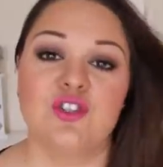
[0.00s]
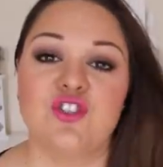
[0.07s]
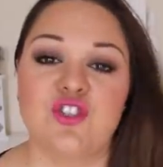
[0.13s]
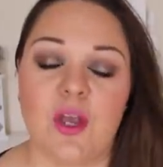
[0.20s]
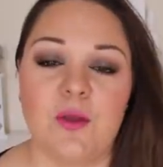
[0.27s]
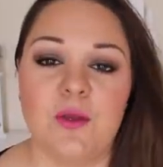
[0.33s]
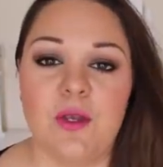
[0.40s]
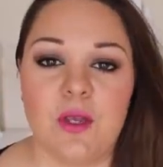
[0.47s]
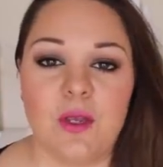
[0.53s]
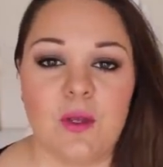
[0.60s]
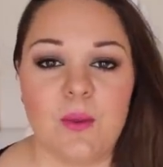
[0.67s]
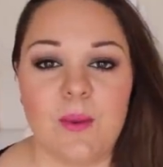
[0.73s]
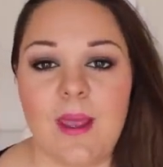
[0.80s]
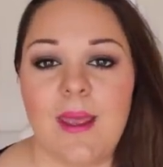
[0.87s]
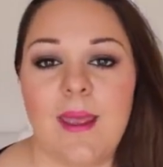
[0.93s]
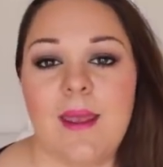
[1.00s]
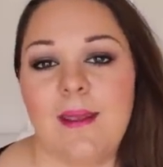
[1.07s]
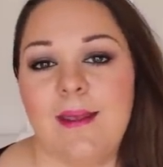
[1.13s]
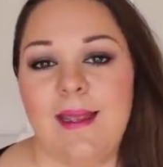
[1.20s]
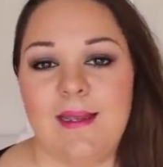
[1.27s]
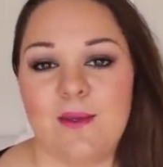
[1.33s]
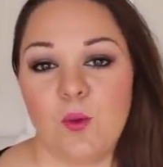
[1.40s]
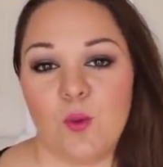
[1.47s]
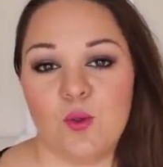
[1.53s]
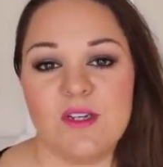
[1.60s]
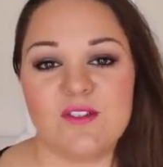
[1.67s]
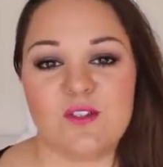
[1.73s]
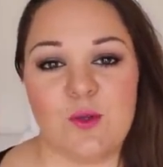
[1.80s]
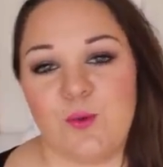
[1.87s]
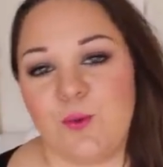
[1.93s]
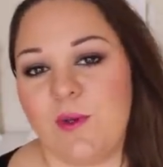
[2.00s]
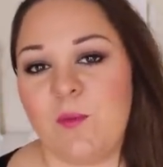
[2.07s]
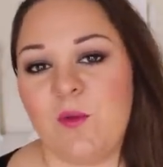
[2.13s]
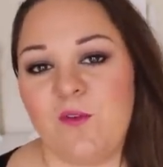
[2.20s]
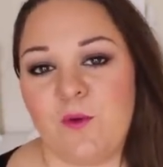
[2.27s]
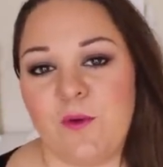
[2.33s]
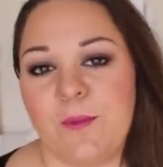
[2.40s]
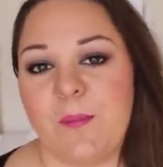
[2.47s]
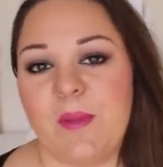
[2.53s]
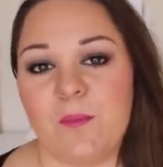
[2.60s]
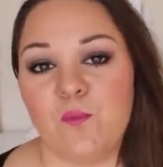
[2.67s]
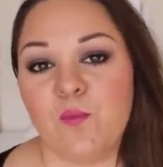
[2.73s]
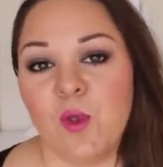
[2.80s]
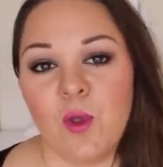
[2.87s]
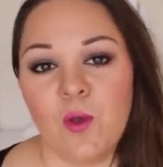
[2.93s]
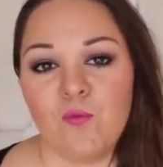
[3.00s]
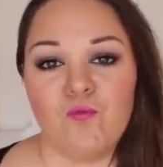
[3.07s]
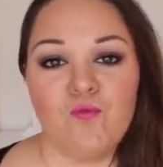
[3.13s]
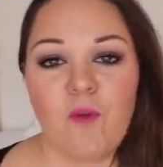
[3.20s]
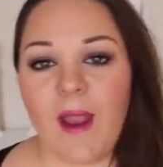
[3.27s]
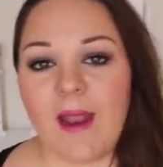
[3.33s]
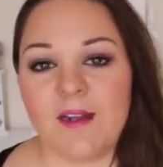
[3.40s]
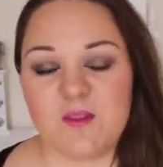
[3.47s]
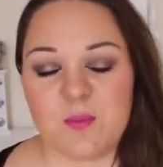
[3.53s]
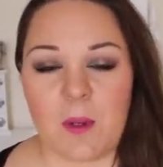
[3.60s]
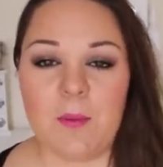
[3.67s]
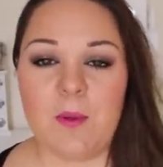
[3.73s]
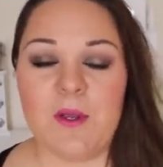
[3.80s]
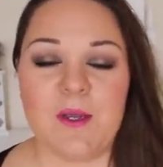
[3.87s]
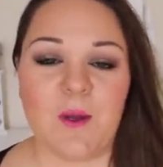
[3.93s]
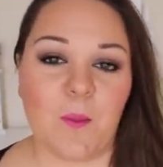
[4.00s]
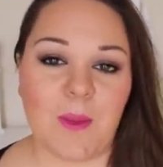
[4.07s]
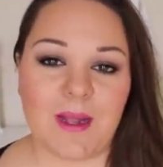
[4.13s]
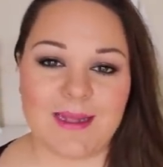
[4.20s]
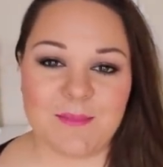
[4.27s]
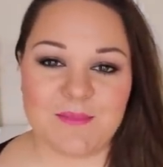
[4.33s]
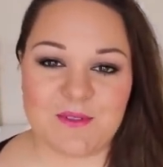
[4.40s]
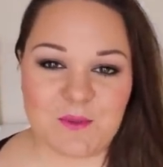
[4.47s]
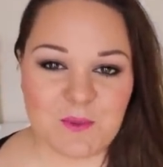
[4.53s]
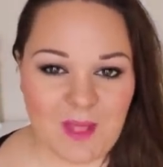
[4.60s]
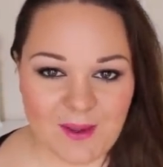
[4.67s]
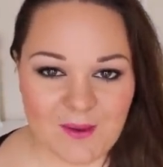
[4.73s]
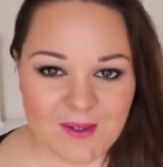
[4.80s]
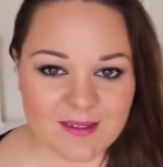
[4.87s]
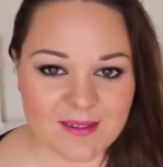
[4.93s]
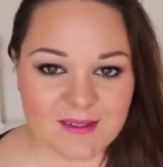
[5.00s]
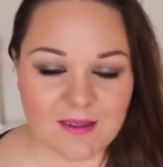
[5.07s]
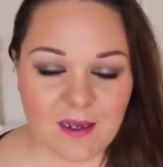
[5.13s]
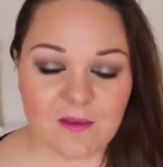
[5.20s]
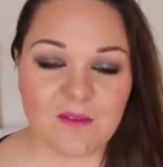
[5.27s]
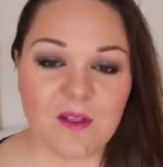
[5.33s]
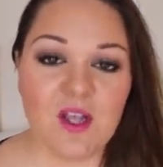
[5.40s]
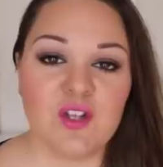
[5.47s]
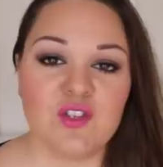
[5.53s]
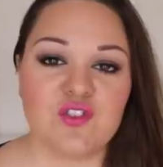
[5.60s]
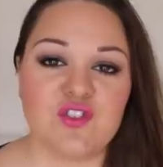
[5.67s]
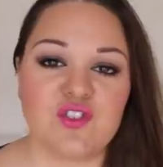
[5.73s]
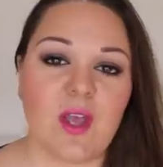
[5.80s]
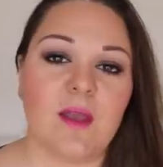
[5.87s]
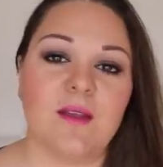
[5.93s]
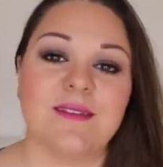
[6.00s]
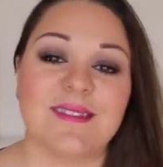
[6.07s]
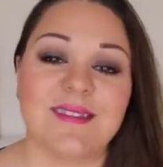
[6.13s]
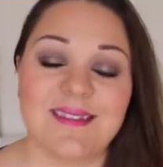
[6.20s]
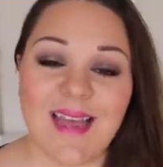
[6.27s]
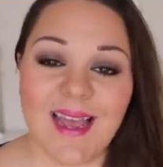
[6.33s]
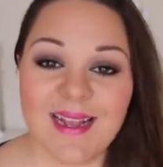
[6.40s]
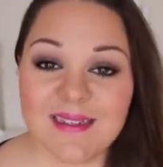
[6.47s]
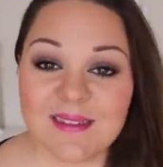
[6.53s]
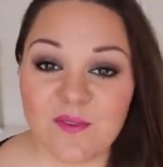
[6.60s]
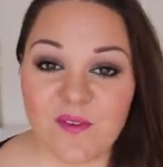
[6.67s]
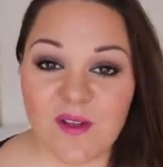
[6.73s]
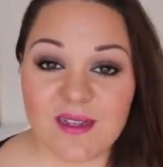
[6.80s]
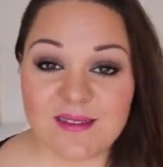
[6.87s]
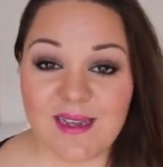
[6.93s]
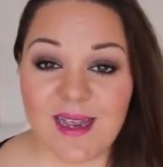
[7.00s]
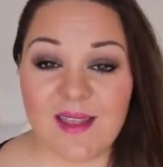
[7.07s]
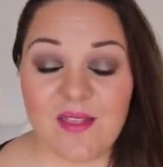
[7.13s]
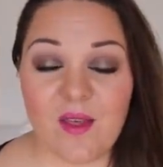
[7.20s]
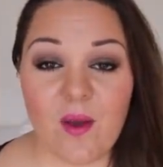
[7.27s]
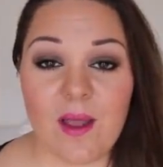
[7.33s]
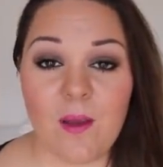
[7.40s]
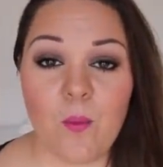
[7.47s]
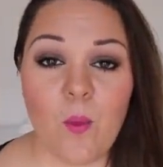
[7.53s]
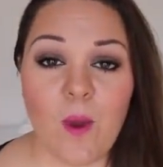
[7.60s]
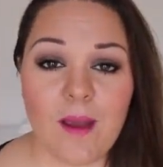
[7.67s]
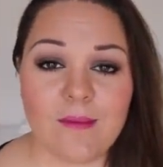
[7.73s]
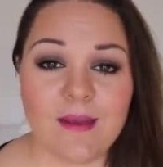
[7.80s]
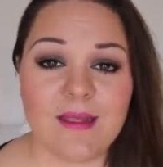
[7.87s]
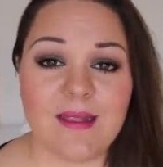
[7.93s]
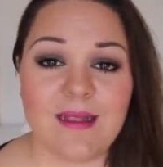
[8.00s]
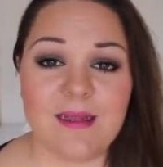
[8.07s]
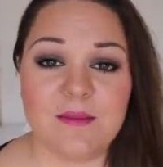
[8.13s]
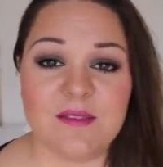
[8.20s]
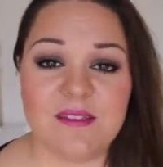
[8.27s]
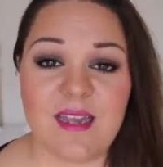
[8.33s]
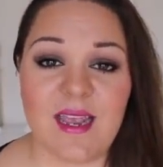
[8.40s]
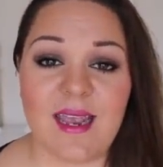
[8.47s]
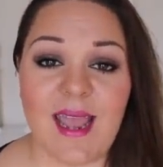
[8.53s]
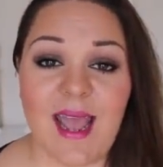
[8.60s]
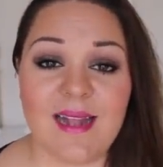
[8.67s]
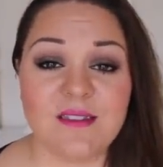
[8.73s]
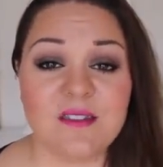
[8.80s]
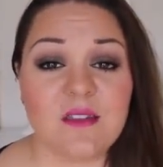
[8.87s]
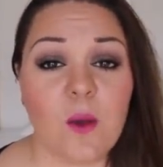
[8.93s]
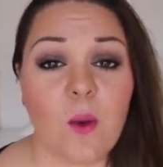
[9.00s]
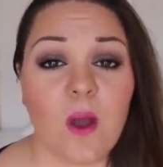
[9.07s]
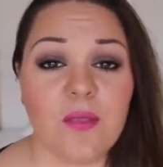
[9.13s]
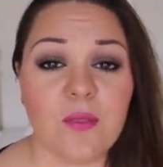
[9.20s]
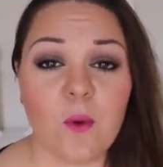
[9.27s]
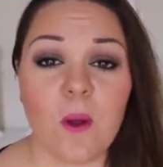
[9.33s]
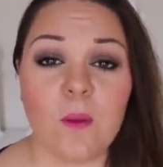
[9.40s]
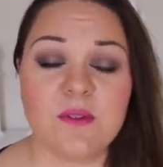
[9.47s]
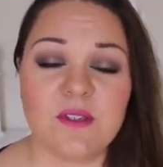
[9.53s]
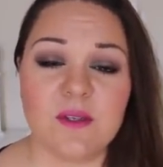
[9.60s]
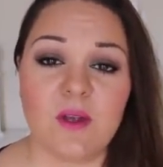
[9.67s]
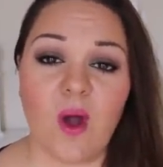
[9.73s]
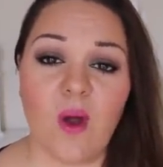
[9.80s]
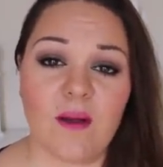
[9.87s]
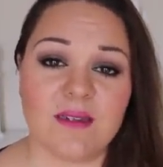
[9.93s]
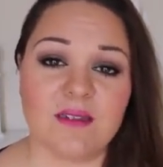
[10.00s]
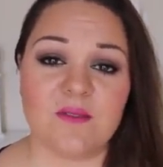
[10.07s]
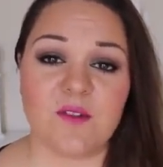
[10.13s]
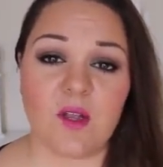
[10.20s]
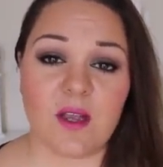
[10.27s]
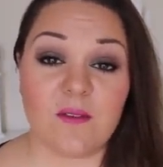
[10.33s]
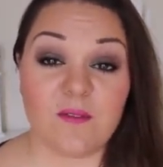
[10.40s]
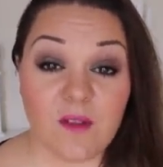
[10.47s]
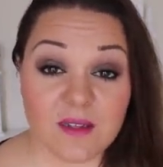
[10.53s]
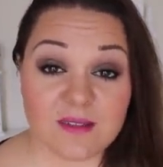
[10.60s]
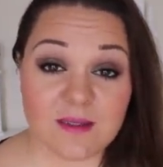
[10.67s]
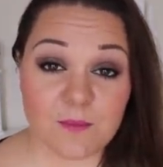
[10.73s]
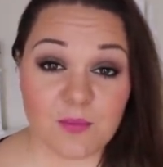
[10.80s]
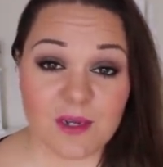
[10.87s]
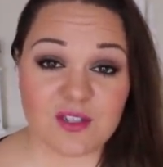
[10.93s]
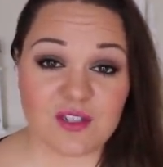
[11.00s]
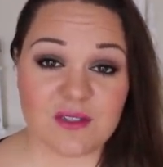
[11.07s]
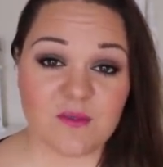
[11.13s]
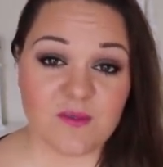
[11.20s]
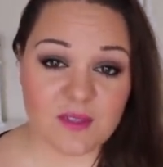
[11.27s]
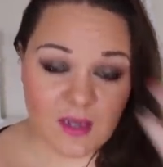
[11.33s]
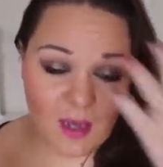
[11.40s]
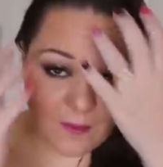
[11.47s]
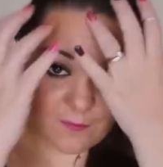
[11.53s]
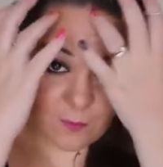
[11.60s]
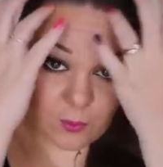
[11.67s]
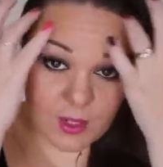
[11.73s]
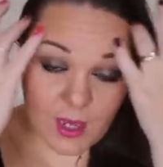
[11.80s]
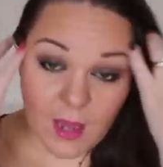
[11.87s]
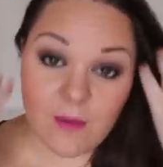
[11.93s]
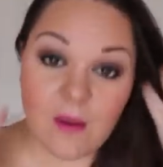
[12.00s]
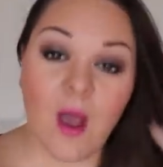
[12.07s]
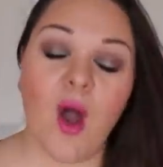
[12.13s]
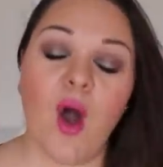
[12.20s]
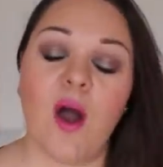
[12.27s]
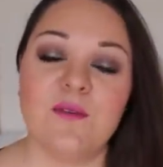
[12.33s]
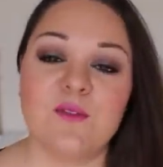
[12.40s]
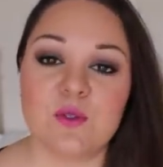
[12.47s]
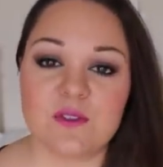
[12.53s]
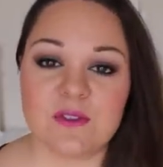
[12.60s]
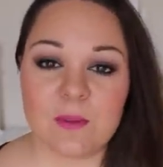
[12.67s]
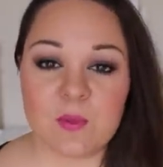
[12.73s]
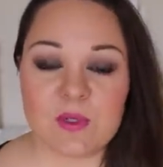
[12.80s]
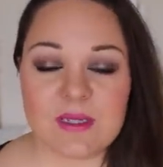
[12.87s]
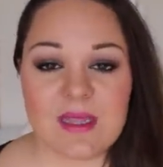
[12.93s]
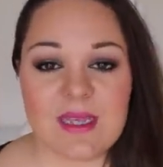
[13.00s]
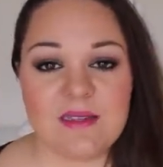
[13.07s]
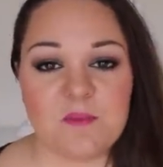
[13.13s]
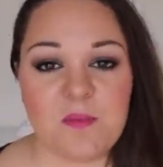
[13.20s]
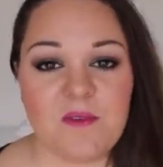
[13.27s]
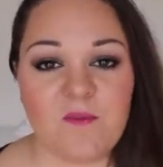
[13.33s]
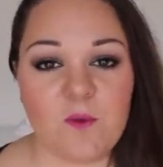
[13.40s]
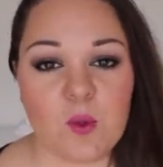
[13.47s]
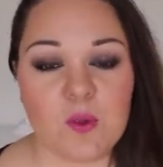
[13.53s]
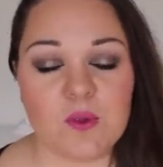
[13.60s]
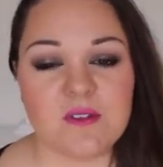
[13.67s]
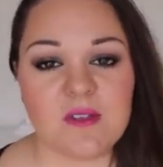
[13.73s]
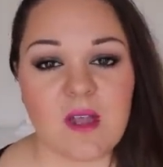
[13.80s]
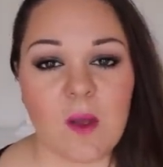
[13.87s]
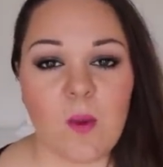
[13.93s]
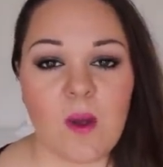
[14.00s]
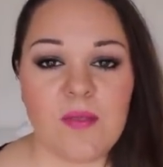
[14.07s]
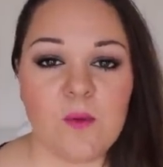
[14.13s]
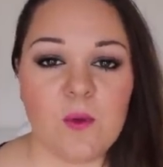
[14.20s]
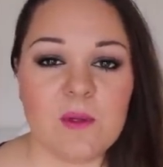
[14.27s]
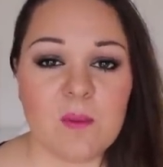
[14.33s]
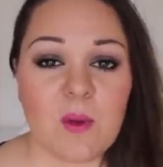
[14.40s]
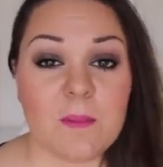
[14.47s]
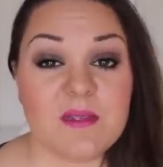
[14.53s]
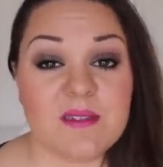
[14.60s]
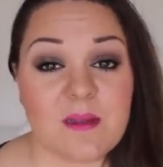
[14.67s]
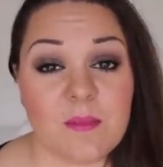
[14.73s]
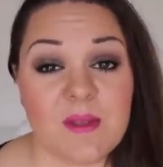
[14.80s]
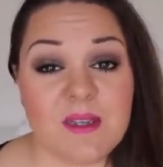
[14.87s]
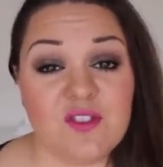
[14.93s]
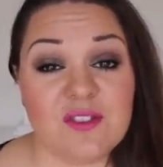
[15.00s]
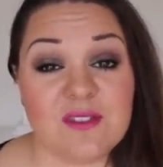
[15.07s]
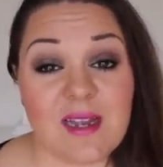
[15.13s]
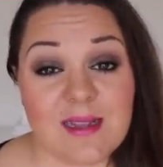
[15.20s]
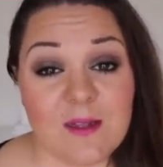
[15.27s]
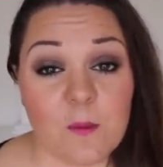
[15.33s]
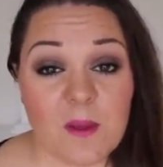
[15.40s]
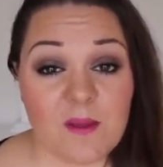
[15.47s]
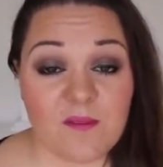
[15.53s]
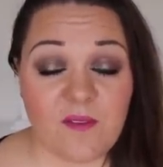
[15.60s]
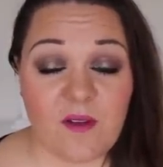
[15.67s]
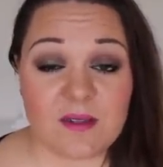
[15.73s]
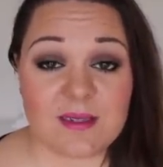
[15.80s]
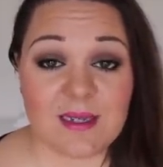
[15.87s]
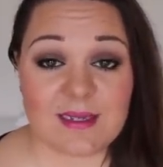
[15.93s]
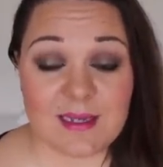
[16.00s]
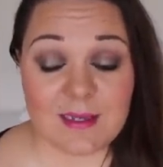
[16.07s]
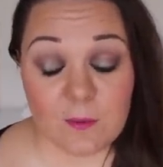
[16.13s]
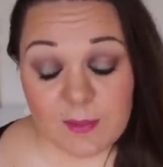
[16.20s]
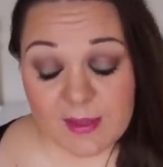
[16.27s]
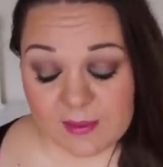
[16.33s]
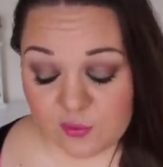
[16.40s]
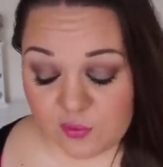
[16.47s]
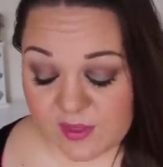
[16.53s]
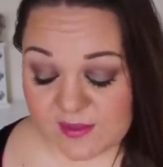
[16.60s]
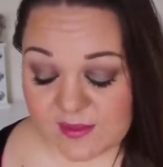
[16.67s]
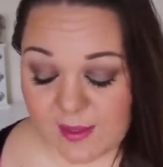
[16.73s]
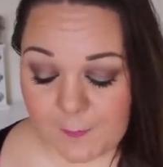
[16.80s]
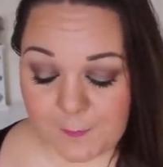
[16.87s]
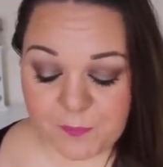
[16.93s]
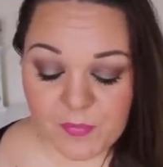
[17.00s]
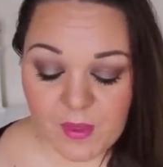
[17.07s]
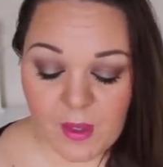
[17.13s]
show you it in all its glory before it had been wrecked by putting it on my lips and all that kind of stuff. So today is the first day that I am wearing the lipstick and so I thought I would do kind of like a first impressions video for you. I've not done one of these before so I thought it might be something just a little little bit fun and a little bit interesting.